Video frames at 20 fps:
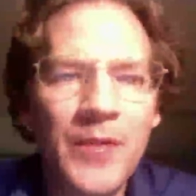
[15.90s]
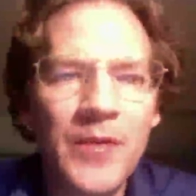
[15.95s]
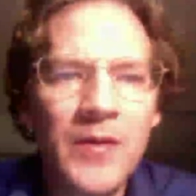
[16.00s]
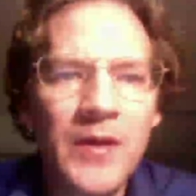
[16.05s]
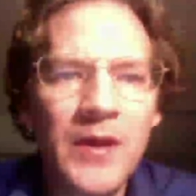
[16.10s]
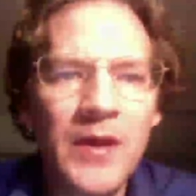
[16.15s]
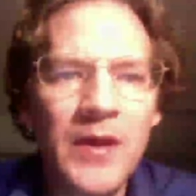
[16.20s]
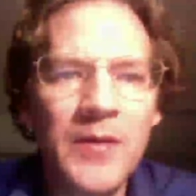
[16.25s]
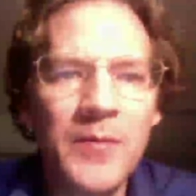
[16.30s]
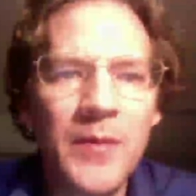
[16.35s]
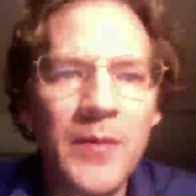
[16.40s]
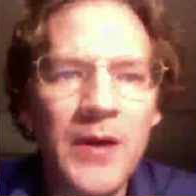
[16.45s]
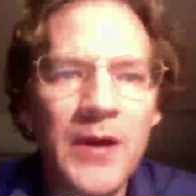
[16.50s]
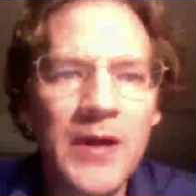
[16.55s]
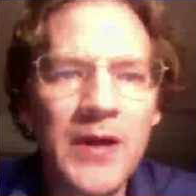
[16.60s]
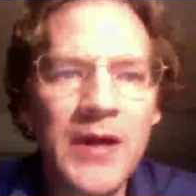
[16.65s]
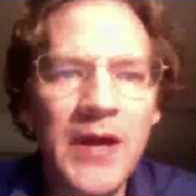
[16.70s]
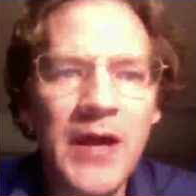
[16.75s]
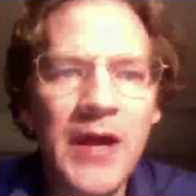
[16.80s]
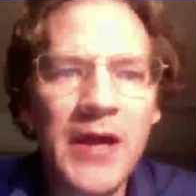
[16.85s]
In
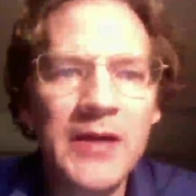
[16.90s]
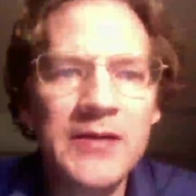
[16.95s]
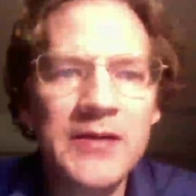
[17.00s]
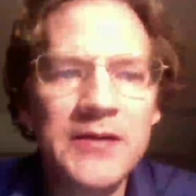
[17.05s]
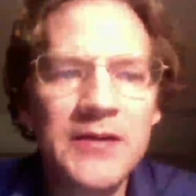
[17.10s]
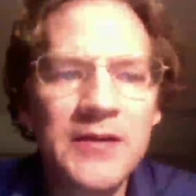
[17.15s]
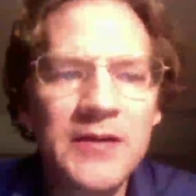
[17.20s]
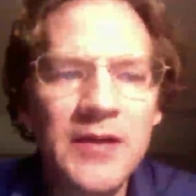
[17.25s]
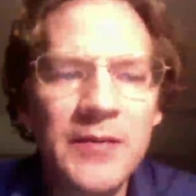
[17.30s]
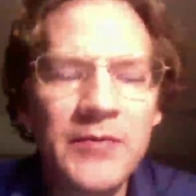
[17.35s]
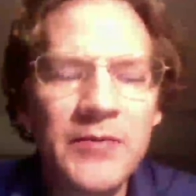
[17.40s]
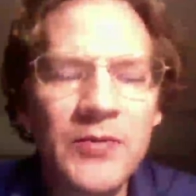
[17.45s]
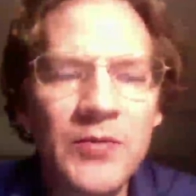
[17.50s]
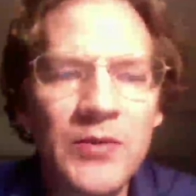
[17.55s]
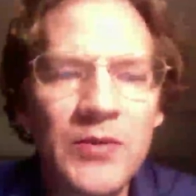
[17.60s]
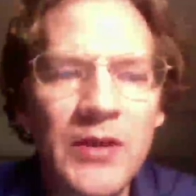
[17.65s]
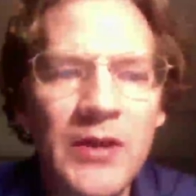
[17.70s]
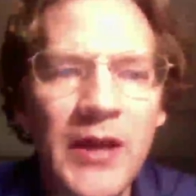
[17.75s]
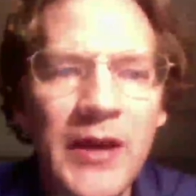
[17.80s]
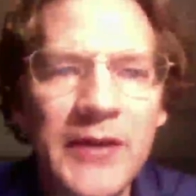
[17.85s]
my
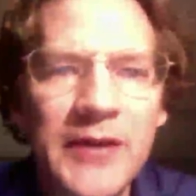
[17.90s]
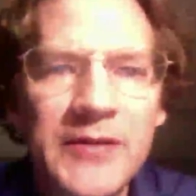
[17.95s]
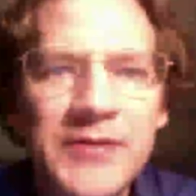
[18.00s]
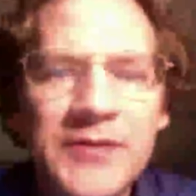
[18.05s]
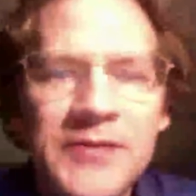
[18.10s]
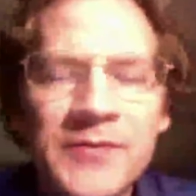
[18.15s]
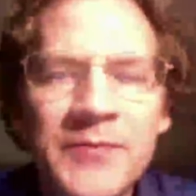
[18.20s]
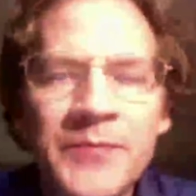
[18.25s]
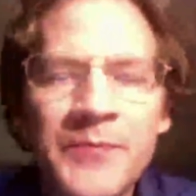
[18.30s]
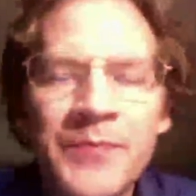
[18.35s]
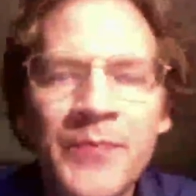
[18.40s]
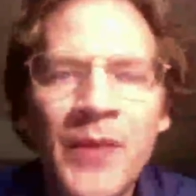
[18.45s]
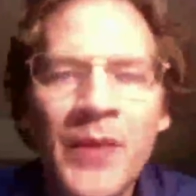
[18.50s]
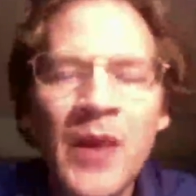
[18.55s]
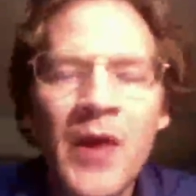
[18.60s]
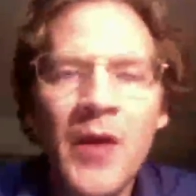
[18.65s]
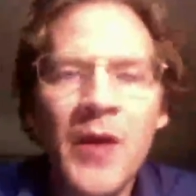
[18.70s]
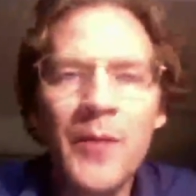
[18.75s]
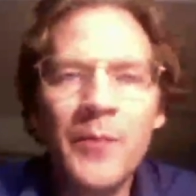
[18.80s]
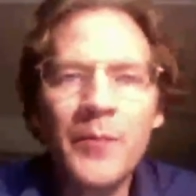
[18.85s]
STW class,
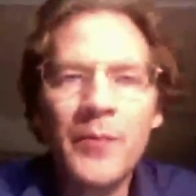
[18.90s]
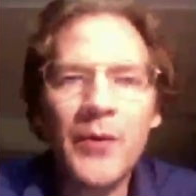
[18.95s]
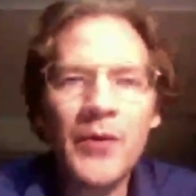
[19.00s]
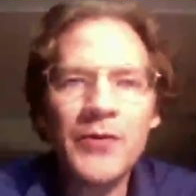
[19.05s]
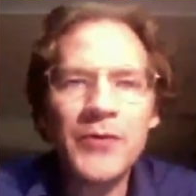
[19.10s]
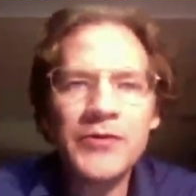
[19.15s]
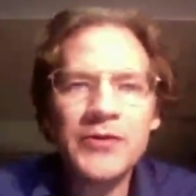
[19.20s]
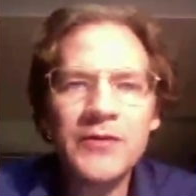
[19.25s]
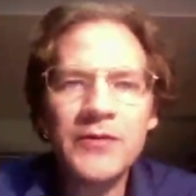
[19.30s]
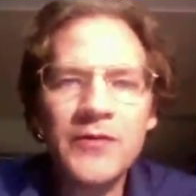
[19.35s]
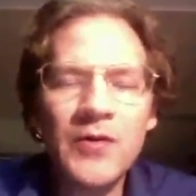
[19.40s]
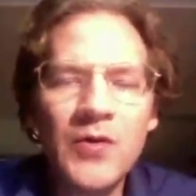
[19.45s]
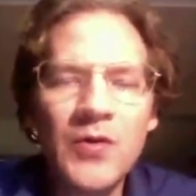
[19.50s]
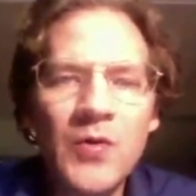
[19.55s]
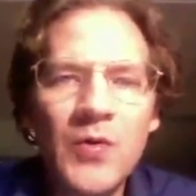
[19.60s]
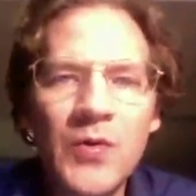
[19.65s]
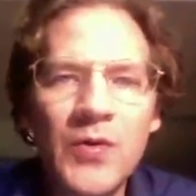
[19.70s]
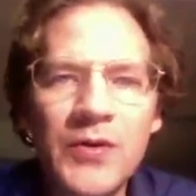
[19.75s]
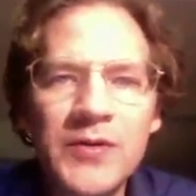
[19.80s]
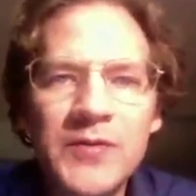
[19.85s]
most of the
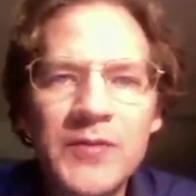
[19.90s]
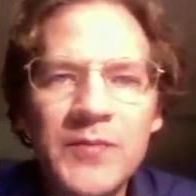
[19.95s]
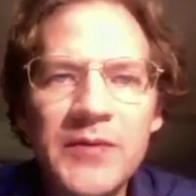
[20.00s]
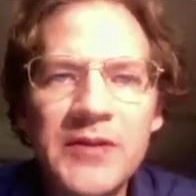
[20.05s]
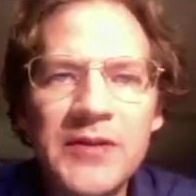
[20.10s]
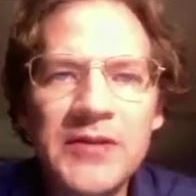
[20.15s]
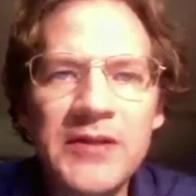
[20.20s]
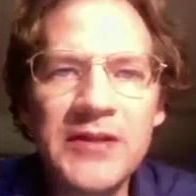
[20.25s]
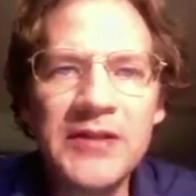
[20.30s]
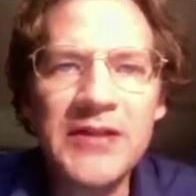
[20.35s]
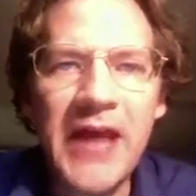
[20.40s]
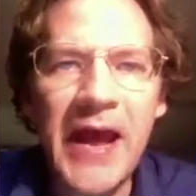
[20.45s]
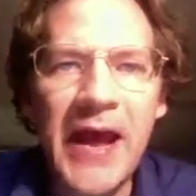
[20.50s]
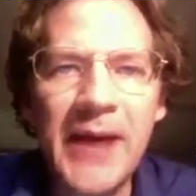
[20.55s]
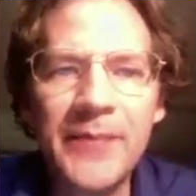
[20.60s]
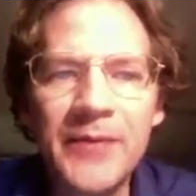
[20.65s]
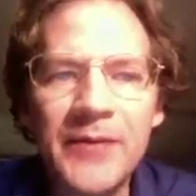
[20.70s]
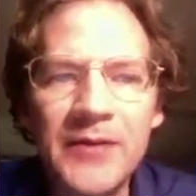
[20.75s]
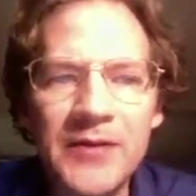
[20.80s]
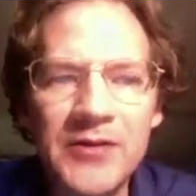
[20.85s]
course business
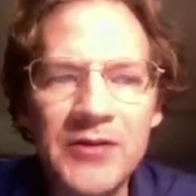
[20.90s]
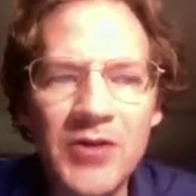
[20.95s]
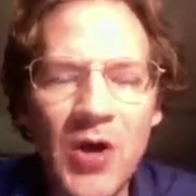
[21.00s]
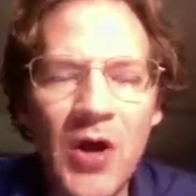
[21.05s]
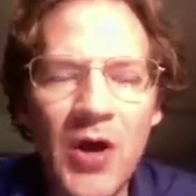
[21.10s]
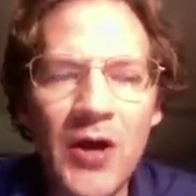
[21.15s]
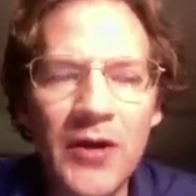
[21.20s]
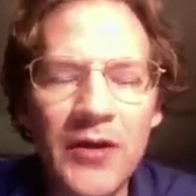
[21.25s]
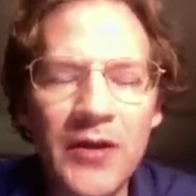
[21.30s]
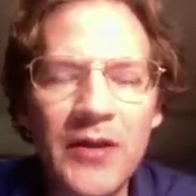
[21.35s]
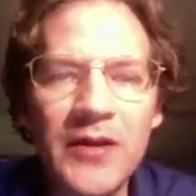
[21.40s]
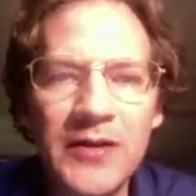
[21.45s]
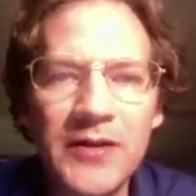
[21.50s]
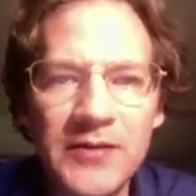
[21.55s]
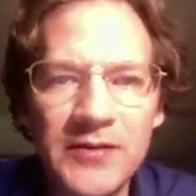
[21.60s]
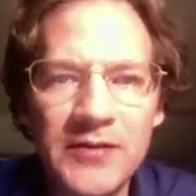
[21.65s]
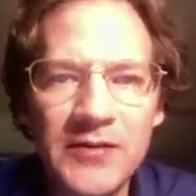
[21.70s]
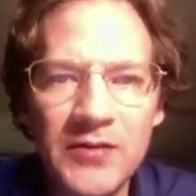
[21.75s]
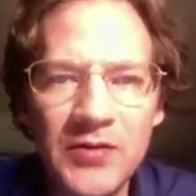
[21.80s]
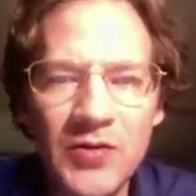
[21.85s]
happens on
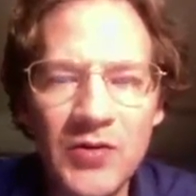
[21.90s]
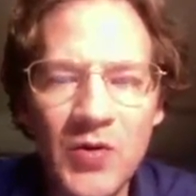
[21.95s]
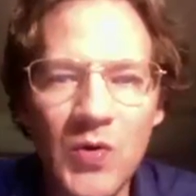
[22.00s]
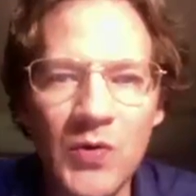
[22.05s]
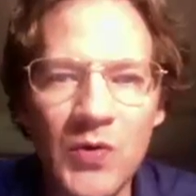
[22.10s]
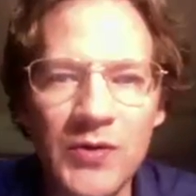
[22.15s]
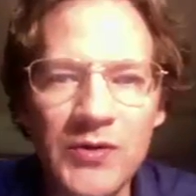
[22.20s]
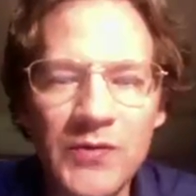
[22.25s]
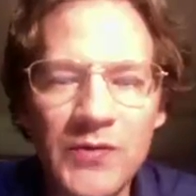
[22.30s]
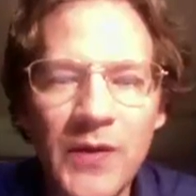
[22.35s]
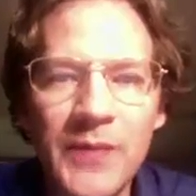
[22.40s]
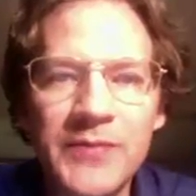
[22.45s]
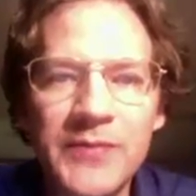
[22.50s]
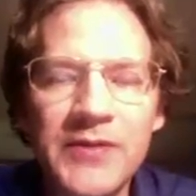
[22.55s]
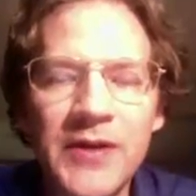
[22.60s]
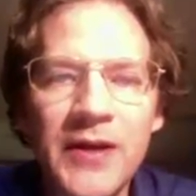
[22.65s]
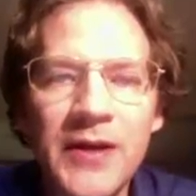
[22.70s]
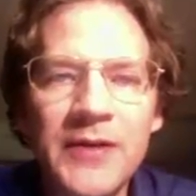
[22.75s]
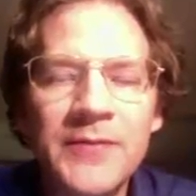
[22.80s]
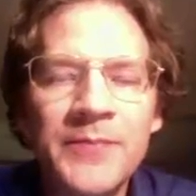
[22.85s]
this course
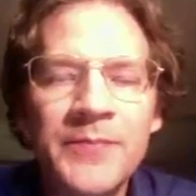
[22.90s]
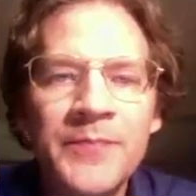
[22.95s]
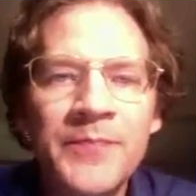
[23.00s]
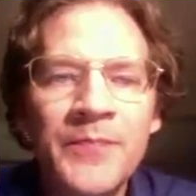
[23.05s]
website.